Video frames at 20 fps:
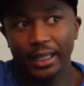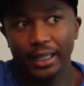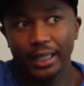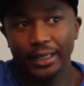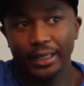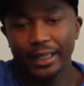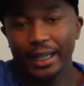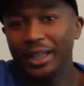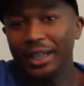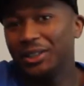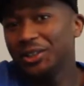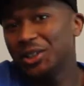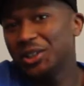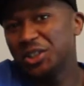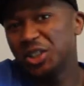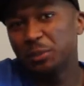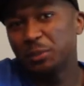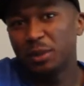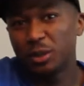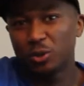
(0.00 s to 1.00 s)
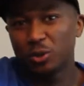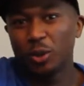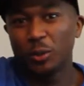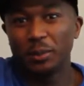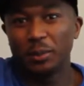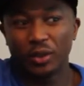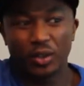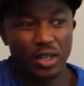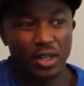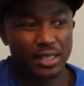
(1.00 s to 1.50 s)
in that internship as well,
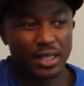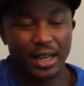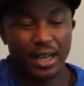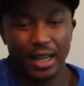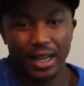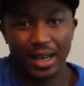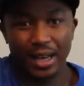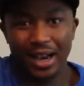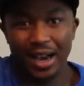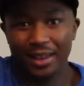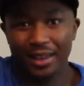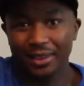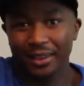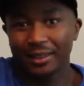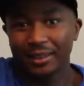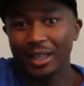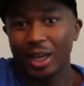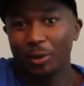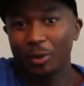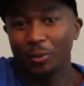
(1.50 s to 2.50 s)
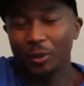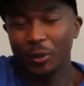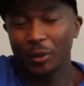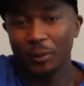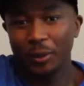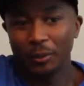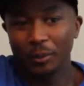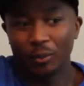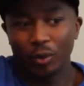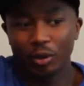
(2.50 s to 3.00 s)
because I think that would have
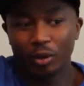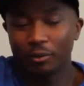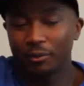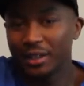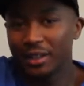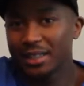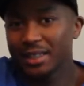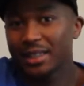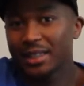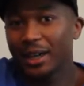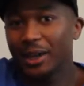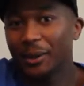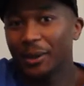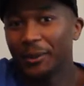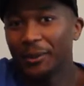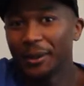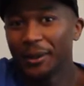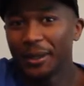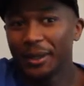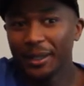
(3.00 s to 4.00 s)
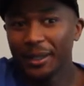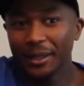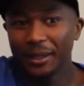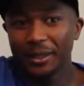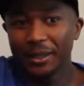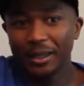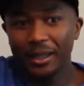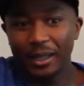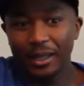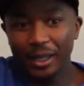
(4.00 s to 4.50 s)
been more of his style,
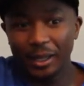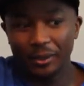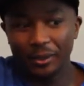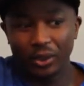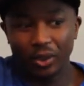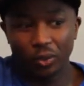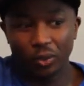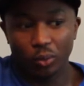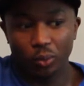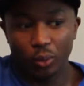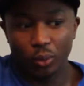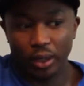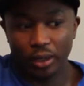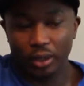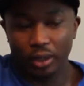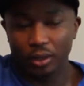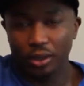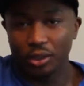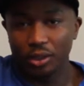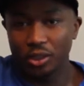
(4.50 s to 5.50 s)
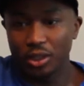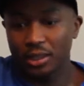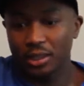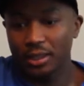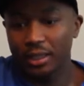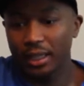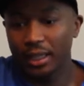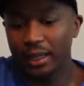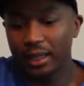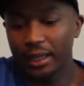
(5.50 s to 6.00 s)
and rather than just
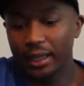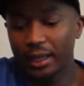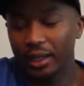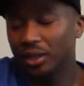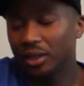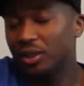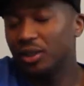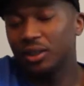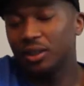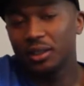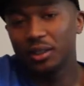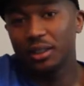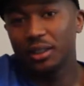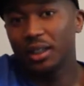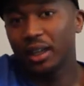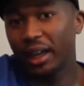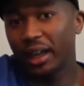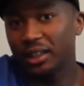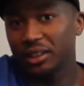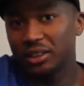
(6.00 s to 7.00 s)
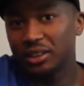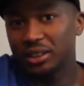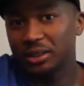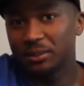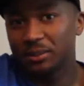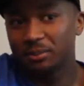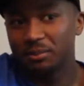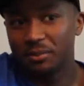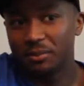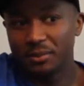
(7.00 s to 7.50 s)
getting a haircut and
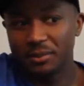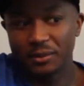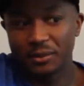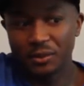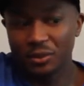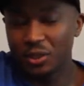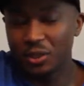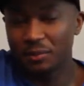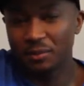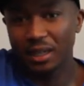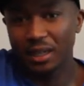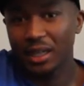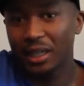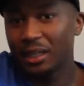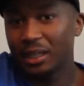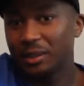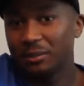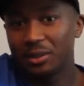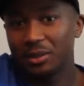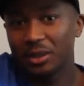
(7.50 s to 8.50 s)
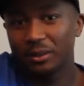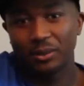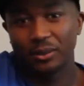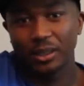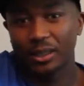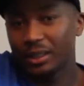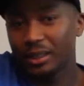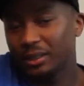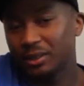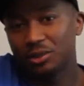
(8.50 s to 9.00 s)
just making himself
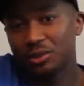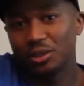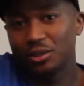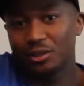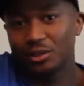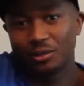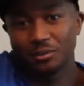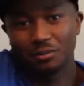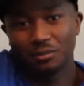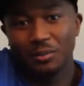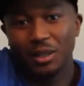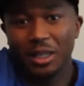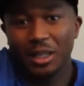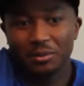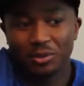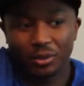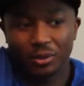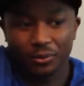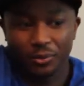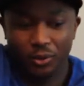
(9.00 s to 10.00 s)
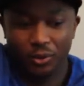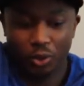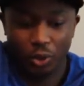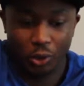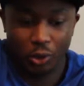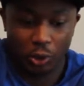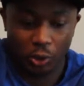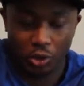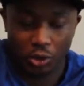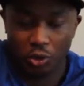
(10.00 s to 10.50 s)

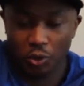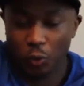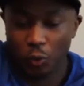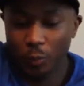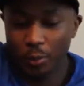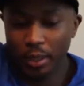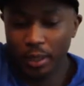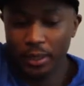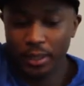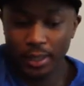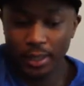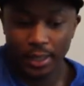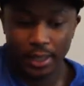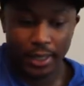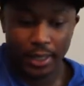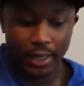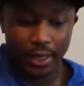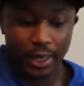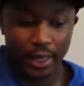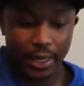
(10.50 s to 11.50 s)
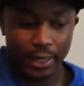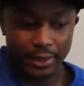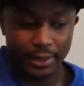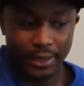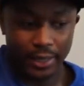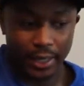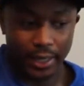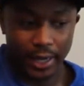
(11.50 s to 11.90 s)
look stupid. At